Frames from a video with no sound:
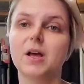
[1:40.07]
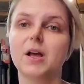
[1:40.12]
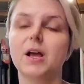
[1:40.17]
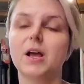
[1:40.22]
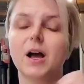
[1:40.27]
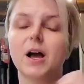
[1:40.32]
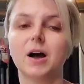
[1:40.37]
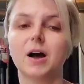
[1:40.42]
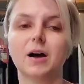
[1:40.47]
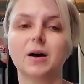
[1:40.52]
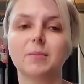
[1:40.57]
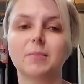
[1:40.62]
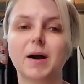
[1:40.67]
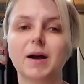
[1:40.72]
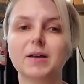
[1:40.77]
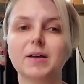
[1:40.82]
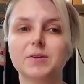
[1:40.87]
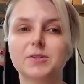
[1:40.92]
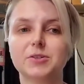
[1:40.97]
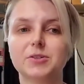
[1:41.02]
I
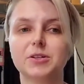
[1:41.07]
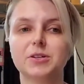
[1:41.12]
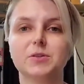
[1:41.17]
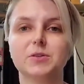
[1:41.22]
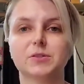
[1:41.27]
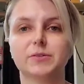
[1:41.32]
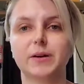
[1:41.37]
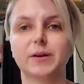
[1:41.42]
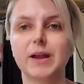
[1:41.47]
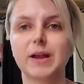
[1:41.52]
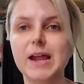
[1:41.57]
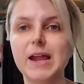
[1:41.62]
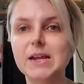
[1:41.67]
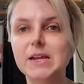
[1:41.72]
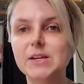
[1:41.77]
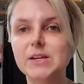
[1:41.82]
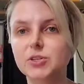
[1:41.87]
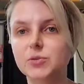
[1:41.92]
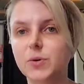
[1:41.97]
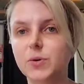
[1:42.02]
usually use around
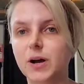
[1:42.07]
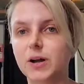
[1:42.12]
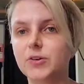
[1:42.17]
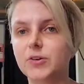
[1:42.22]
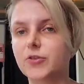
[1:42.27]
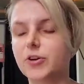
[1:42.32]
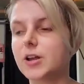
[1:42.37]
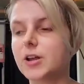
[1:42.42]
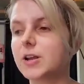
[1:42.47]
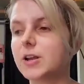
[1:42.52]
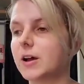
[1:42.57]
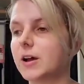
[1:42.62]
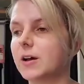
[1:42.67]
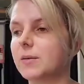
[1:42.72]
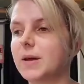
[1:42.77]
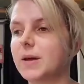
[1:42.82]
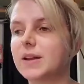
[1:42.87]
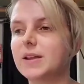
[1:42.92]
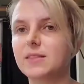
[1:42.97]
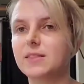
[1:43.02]
80 to 100.
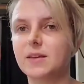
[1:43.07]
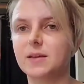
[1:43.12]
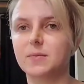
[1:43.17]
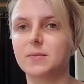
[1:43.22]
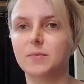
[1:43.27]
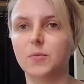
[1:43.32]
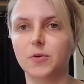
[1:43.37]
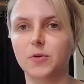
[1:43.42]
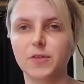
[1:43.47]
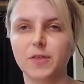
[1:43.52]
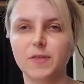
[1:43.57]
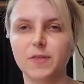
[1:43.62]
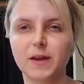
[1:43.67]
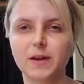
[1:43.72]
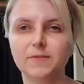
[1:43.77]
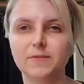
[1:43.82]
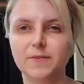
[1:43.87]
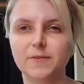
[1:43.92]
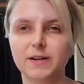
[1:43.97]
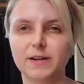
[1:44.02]
Anything more than that,
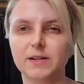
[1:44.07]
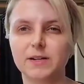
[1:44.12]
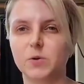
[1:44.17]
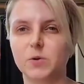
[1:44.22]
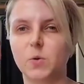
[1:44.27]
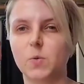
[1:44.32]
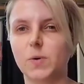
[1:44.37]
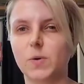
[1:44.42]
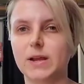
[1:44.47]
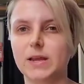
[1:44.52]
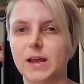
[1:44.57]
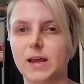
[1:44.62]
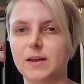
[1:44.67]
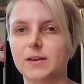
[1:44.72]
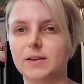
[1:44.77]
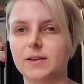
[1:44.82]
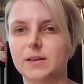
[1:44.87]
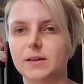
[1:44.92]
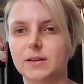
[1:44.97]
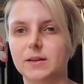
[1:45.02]
I find I don't quite
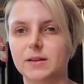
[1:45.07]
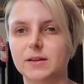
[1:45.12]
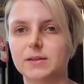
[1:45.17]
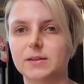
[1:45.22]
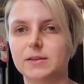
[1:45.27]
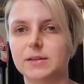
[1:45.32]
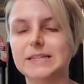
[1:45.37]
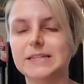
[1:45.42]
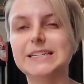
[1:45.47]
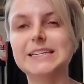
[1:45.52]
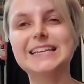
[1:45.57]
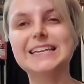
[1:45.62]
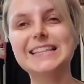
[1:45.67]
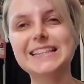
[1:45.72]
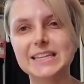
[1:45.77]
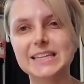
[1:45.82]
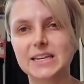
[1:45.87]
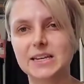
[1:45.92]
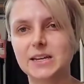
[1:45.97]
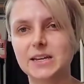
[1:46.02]
get the teeth
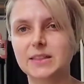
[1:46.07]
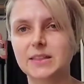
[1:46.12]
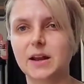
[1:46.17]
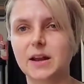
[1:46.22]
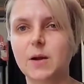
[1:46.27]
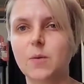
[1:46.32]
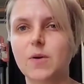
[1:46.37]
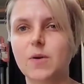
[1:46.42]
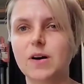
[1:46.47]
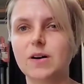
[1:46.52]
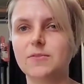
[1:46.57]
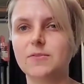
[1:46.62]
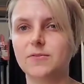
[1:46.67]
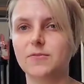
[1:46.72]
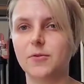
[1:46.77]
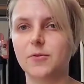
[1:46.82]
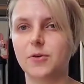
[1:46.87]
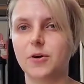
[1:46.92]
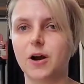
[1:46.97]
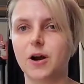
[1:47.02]
in it that I want
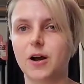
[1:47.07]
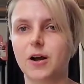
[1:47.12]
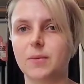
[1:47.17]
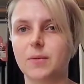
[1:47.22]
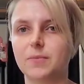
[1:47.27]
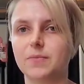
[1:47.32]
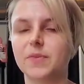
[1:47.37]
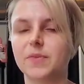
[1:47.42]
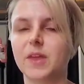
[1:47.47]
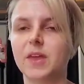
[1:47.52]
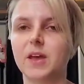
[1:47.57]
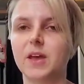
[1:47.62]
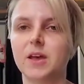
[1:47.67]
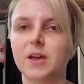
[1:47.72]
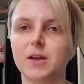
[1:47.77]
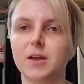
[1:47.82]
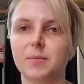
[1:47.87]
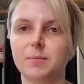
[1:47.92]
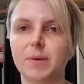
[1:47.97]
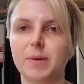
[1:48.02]
for
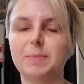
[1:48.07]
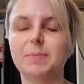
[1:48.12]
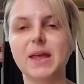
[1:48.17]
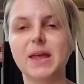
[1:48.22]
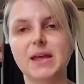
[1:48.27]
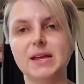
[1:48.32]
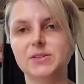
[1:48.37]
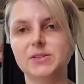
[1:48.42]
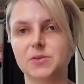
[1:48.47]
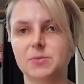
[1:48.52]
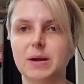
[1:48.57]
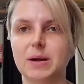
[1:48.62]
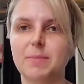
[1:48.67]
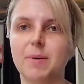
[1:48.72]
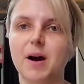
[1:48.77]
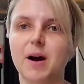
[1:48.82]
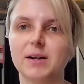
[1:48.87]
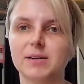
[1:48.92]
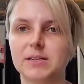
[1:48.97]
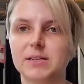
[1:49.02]
my paint or my
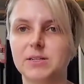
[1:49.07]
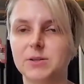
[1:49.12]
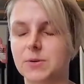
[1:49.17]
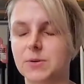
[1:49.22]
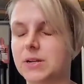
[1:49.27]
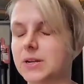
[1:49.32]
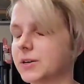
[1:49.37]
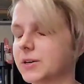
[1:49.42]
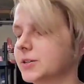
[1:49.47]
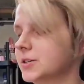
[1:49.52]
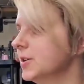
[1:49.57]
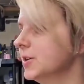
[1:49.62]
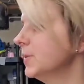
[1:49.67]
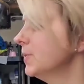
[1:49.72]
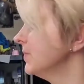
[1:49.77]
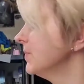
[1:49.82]
epoxy to adhere to.